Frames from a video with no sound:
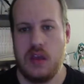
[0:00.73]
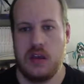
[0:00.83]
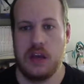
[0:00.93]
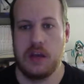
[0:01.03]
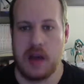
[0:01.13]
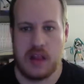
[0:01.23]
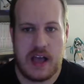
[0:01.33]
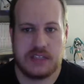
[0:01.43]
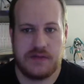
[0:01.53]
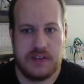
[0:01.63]
In my
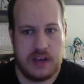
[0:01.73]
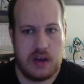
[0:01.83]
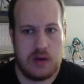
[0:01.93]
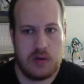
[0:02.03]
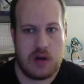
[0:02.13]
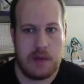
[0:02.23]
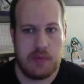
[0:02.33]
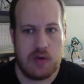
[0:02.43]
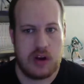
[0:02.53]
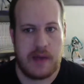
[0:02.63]
last video, I
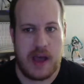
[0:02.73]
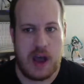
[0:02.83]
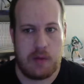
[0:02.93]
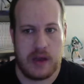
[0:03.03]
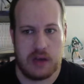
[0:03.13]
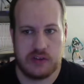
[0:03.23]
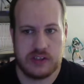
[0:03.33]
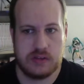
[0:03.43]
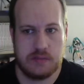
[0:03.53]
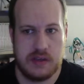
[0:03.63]
brought up how my
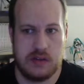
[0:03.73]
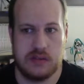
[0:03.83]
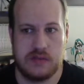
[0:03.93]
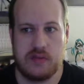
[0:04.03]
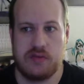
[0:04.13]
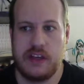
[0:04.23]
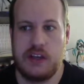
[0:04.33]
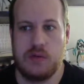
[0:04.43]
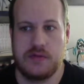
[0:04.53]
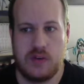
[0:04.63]
original build for
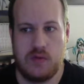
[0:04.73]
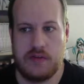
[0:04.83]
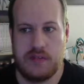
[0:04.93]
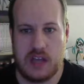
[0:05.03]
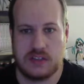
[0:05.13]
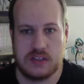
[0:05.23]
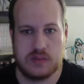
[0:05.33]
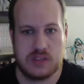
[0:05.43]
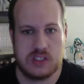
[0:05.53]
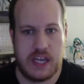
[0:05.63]
Riku of Two
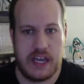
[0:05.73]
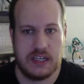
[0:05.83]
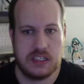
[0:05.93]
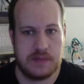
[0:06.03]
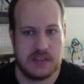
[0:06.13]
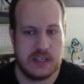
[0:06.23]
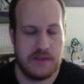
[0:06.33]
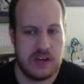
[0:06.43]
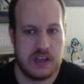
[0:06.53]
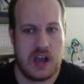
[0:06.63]
Reflections was changed because
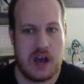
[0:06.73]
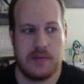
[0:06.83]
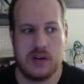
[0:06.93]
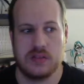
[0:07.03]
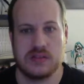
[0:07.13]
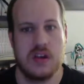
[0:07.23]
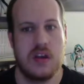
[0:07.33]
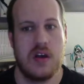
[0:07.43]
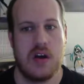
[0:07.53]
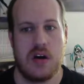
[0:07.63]
infinite combos
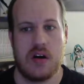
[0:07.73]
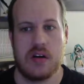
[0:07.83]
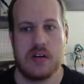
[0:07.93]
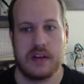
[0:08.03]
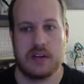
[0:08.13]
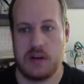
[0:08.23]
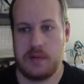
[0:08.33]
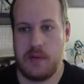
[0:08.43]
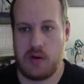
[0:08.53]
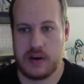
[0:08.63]
are
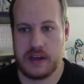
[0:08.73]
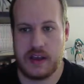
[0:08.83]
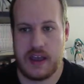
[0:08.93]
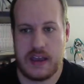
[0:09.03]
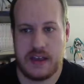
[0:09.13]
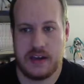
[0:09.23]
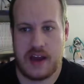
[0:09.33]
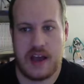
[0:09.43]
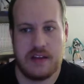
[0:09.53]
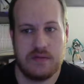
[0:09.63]
incredibly boring and
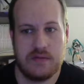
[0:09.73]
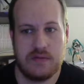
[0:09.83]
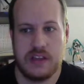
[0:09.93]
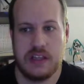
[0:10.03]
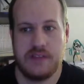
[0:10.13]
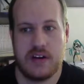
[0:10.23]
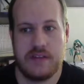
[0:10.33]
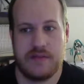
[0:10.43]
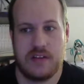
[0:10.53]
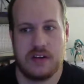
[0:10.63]
not really very
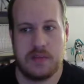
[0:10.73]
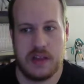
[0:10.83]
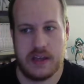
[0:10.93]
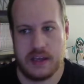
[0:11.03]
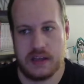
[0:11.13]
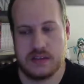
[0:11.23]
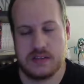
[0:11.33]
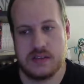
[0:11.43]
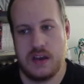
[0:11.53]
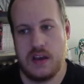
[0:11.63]
fun to play
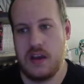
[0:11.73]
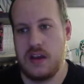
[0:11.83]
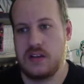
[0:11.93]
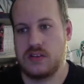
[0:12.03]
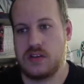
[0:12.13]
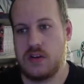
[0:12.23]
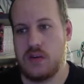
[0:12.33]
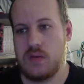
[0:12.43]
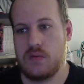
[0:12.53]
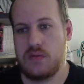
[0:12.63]
against.
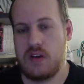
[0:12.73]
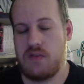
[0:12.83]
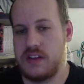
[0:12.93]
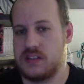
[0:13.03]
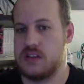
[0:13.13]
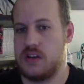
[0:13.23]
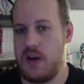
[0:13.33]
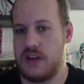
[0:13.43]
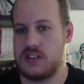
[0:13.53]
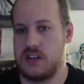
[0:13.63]
So that raises the
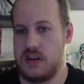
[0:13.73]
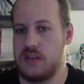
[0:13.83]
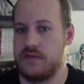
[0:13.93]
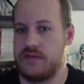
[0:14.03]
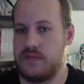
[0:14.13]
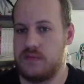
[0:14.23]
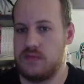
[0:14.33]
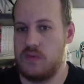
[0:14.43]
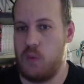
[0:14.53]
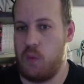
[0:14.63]
question of
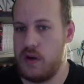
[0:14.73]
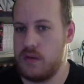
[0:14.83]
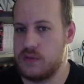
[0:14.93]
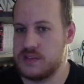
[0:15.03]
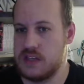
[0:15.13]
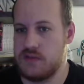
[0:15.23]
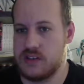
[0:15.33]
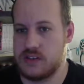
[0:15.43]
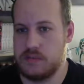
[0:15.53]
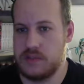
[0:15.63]
what was the
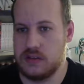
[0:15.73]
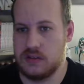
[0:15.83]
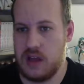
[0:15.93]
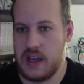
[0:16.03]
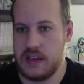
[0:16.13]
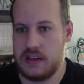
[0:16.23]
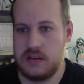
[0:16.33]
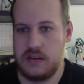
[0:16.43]
original build like?